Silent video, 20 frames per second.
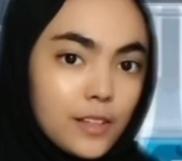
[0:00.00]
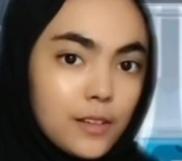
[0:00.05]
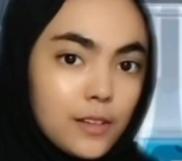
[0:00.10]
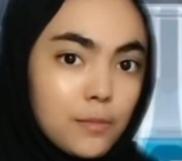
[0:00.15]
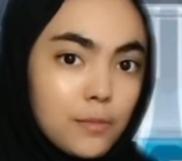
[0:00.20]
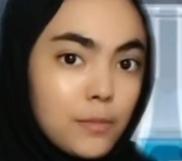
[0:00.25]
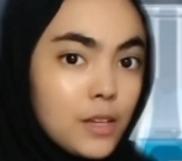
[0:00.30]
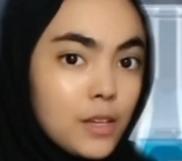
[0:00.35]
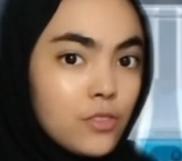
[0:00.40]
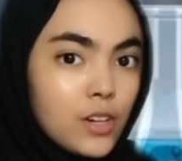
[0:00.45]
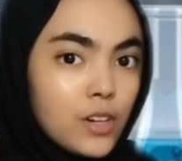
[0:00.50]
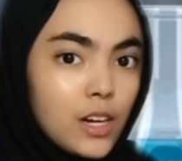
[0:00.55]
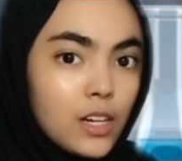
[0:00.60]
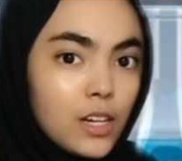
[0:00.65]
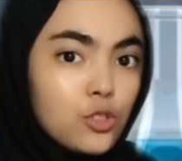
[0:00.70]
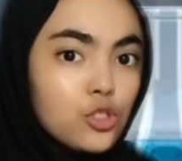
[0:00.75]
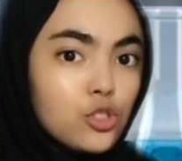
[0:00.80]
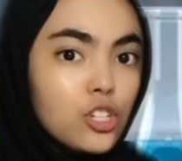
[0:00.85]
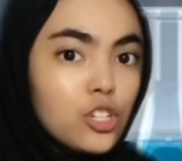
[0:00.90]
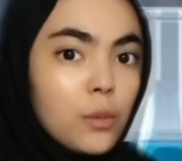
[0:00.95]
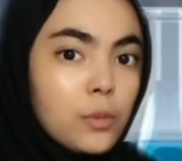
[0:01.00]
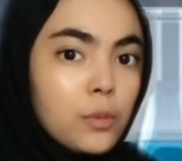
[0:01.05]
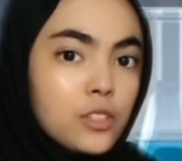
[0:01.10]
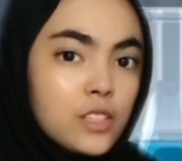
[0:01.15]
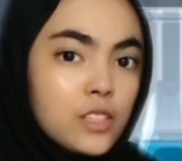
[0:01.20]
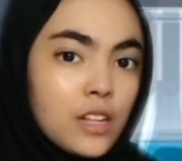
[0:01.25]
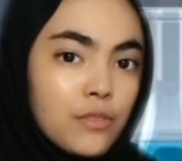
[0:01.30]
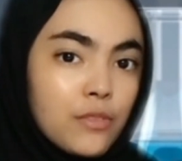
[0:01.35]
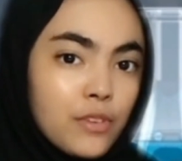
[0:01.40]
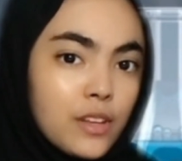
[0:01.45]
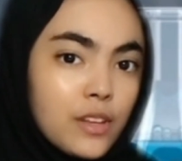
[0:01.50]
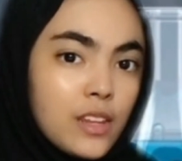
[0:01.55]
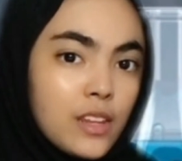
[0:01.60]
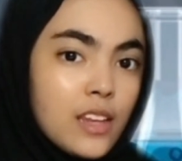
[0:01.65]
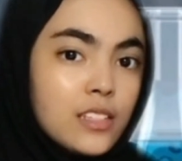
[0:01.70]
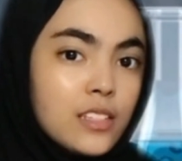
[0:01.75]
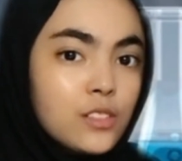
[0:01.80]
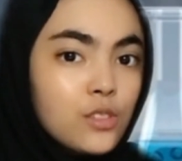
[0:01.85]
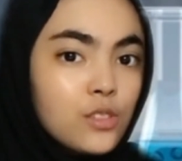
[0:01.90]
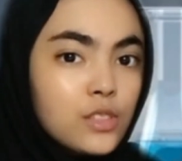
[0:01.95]
Mira, do copper sulfate that
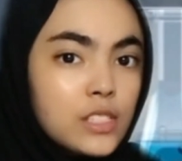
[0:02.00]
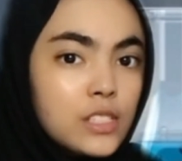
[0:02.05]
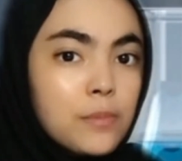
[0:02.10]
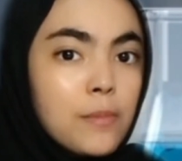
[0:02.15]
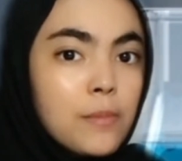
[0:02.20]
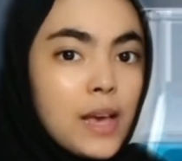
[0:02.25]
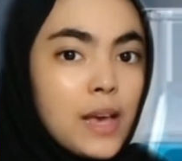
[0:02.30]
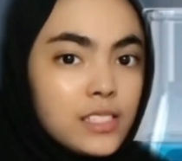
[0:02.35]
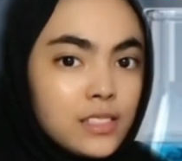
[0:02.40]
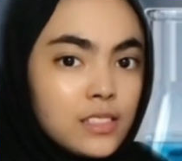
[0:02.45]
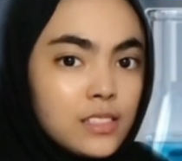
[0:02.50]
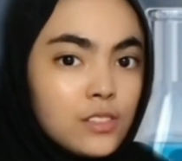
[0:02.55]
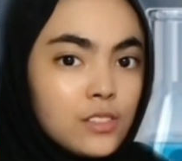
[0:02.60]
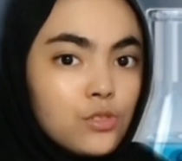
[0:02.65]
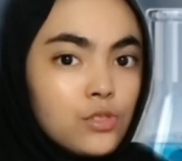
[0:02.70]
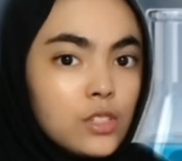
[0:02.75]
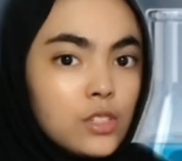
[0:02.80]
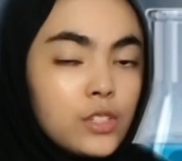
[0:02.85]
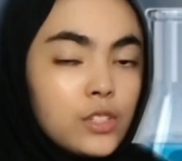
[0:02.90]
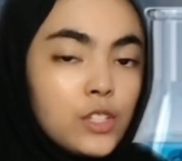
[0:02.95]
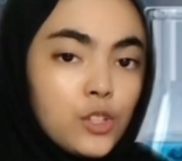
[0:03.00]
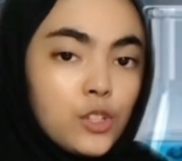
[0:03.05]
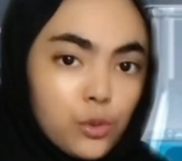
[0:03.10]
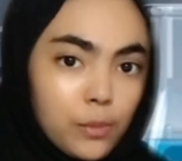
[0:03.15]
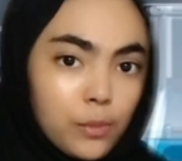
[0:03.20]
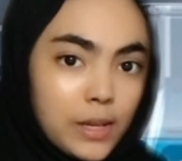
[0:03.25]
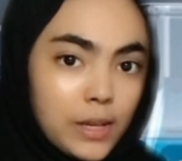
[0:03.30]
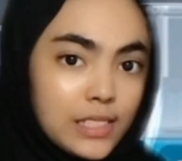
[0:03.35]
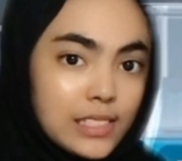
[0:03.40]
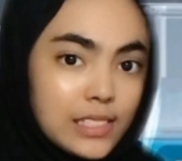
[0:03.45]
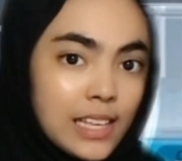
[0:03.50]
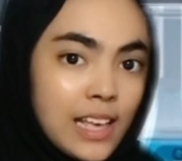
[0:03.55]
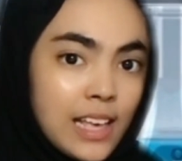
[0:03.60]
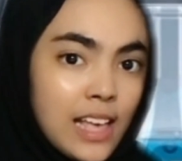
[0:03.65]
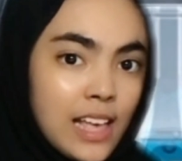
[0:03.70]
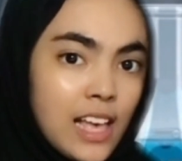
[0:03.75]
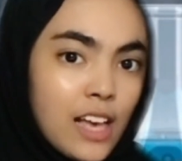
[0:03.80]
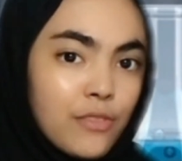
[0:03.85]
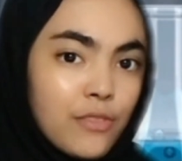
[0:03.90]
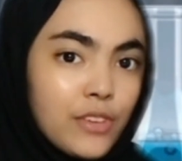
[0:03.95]
is used in medicine to treat humans
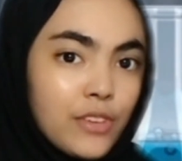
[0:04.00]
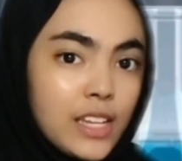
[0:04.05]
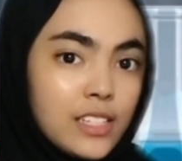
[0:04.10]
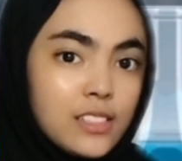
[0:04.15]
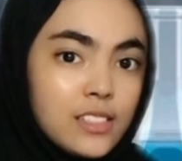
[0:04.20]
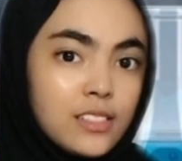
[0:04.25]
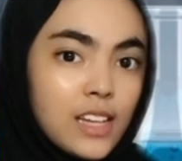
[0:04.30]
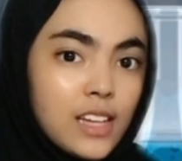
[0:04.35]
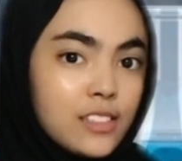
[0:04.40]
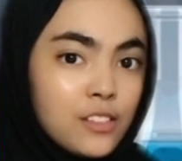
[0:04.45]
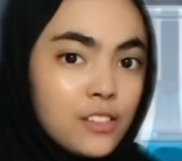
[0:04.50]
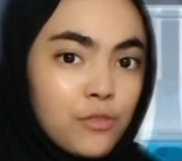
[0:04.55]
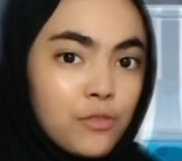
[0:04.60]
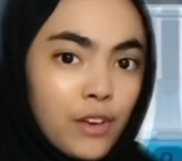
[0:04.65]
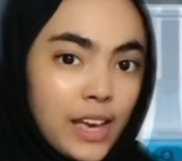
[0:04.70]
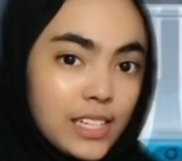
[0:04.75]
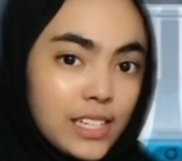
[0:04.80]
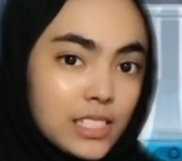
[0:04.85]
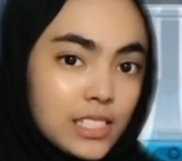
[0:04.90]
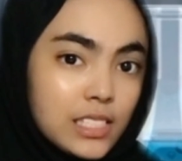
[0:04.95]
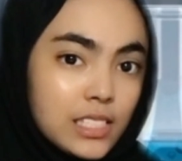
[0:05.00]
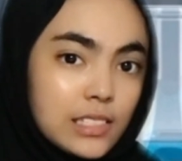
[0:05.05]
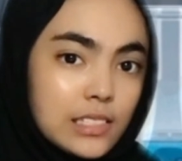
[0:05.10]
have any side effects?